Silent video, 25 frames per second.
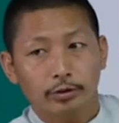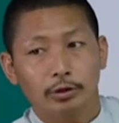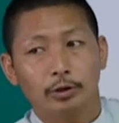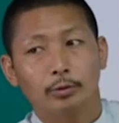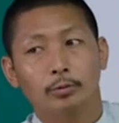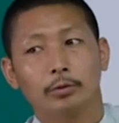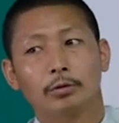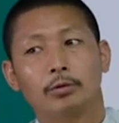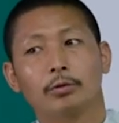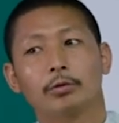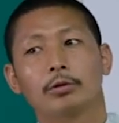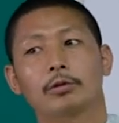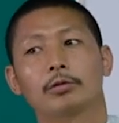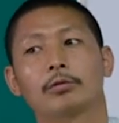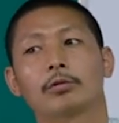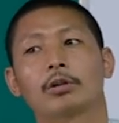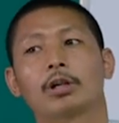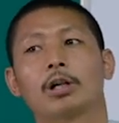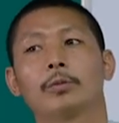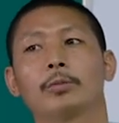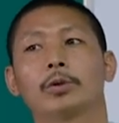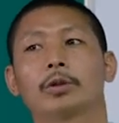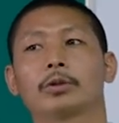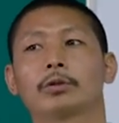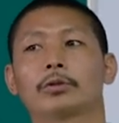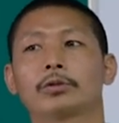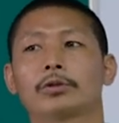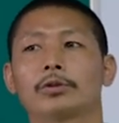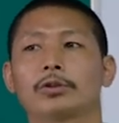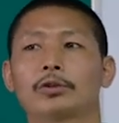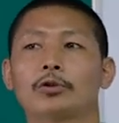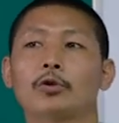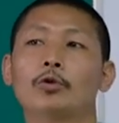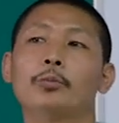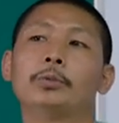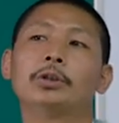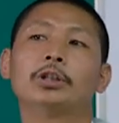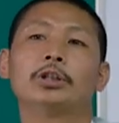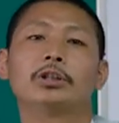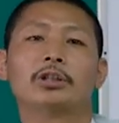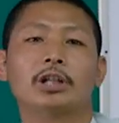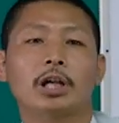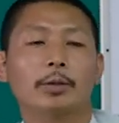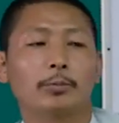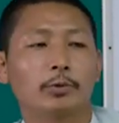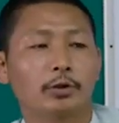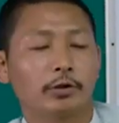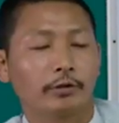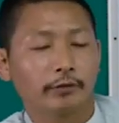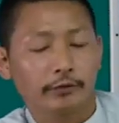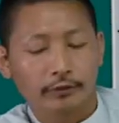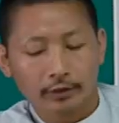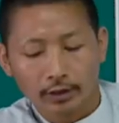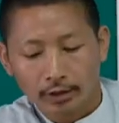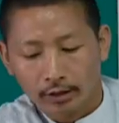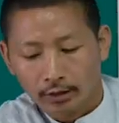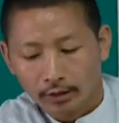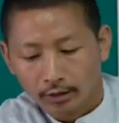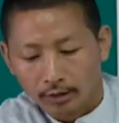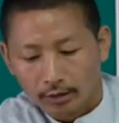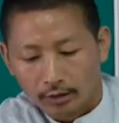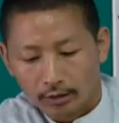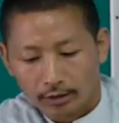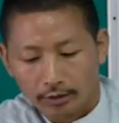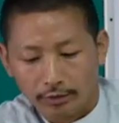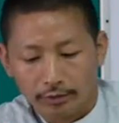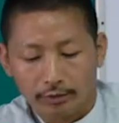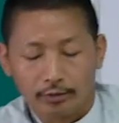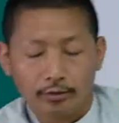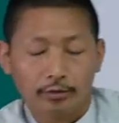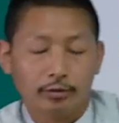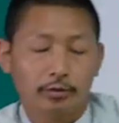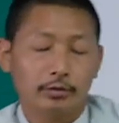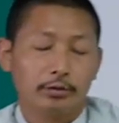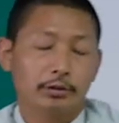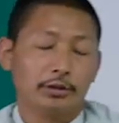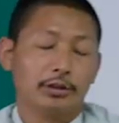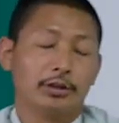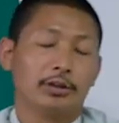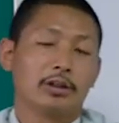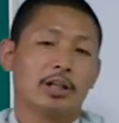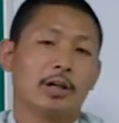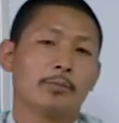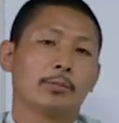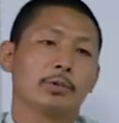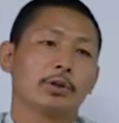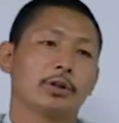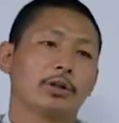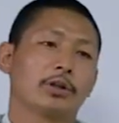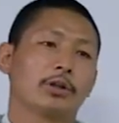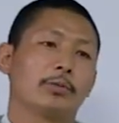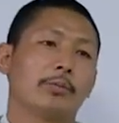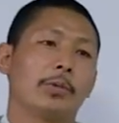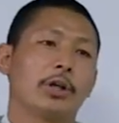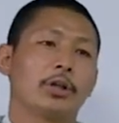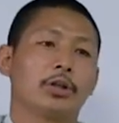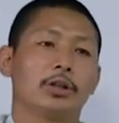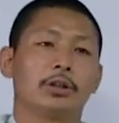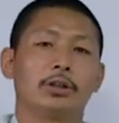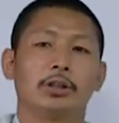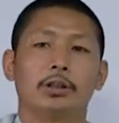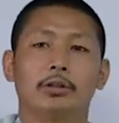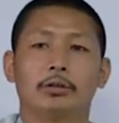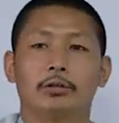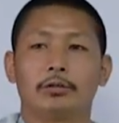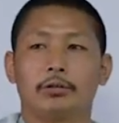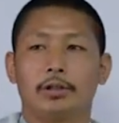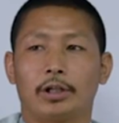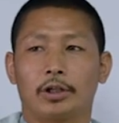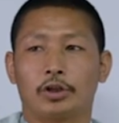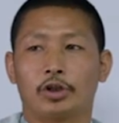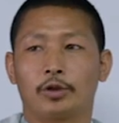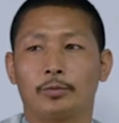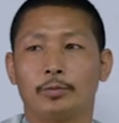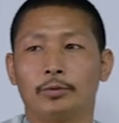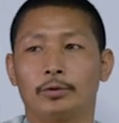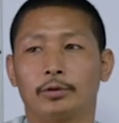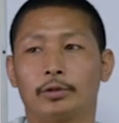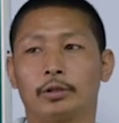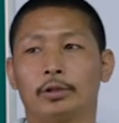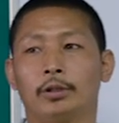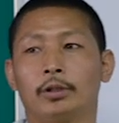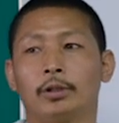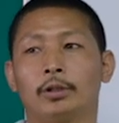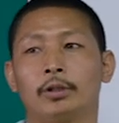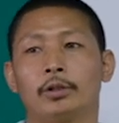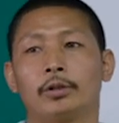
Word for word: You will also come across so many types of, uh, you know, examples mentioned in your textbook.